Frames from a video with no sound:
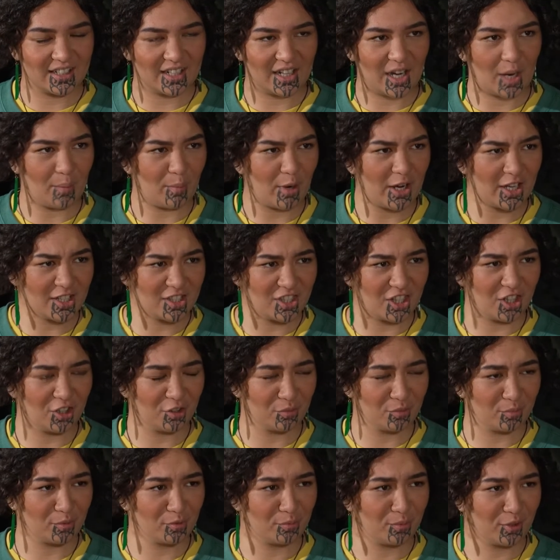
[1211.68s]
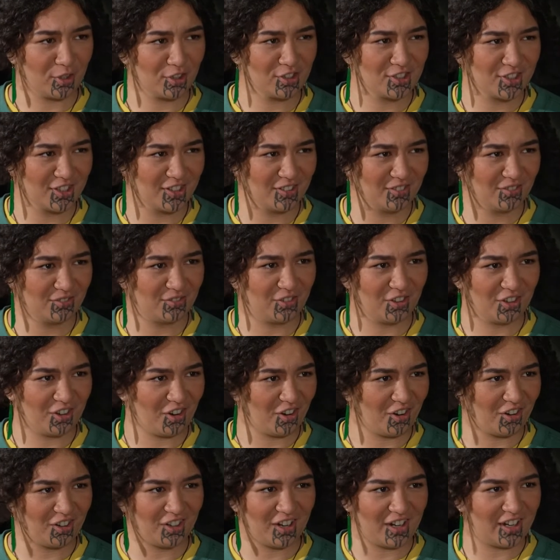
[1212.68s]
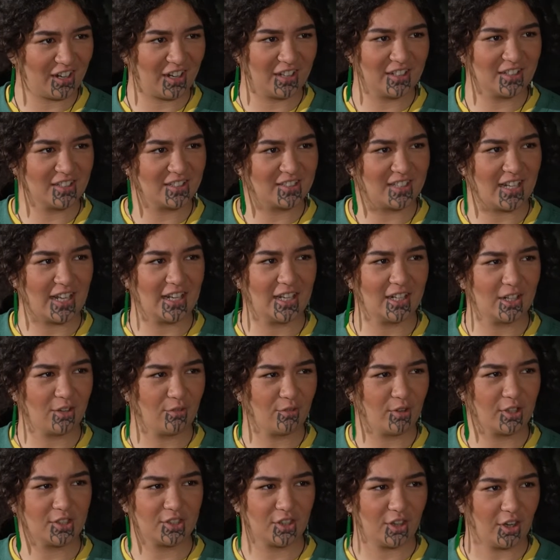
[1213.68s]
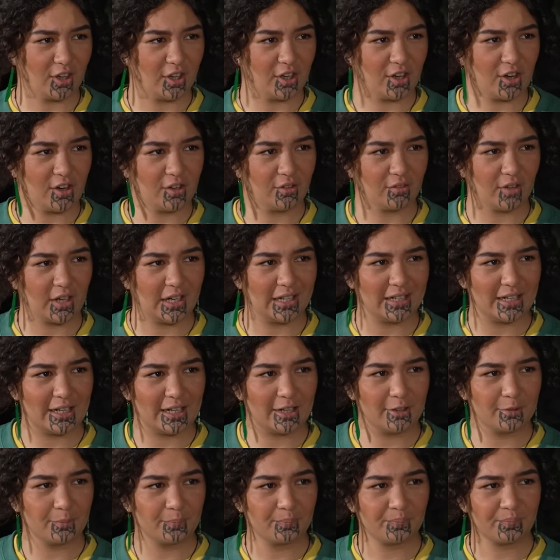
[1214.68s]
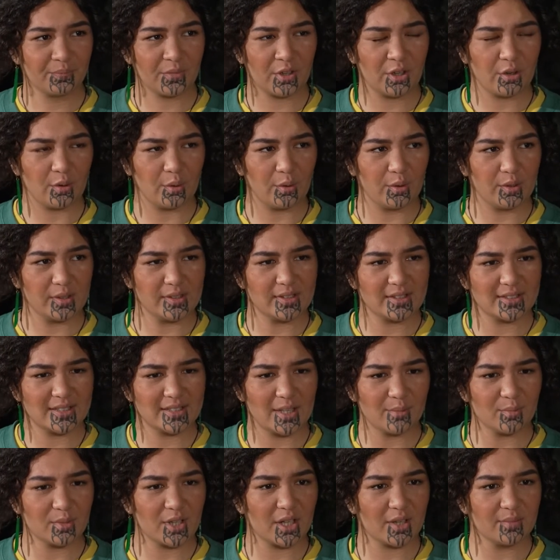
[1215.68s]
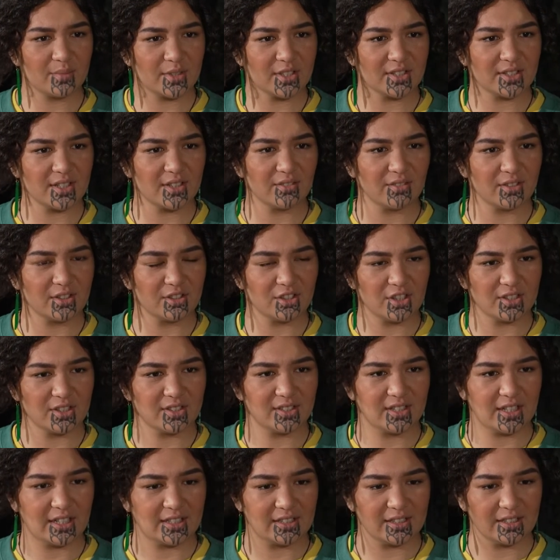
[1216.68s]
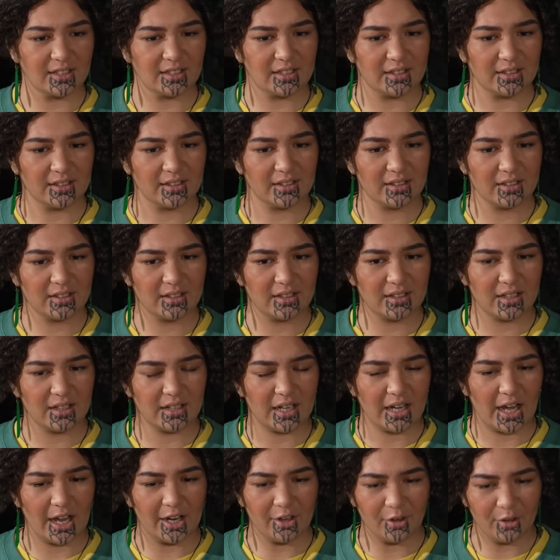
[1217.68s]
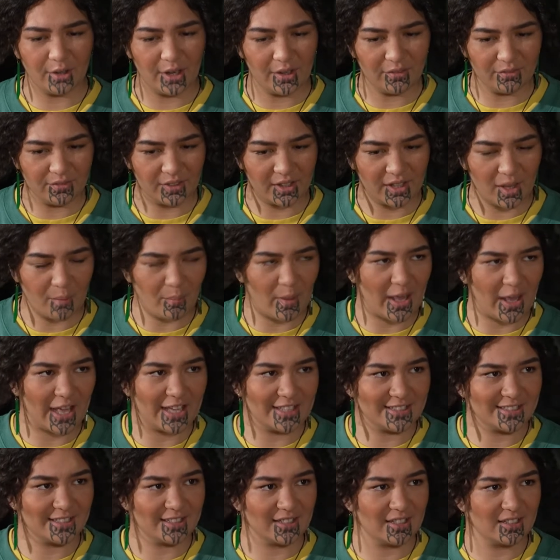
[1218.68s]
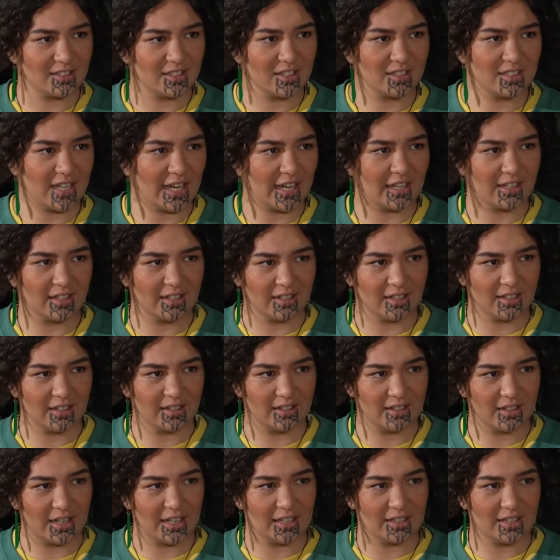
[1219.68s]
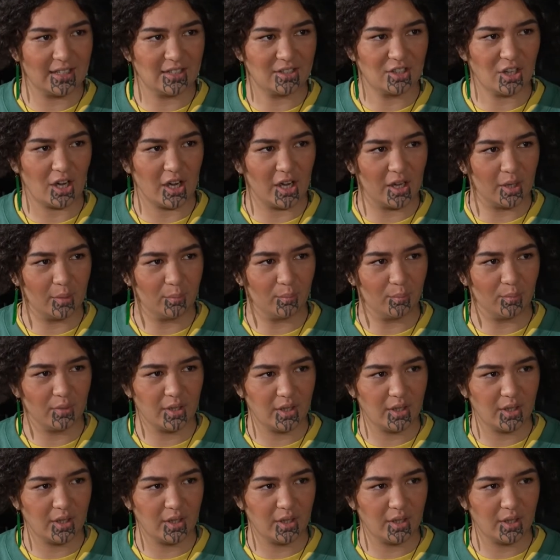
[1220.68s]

am I a terrible person for not understanding what's going on right now? Or sometimes it's even just that. Uh, I don't have the capacity to take it in at that time,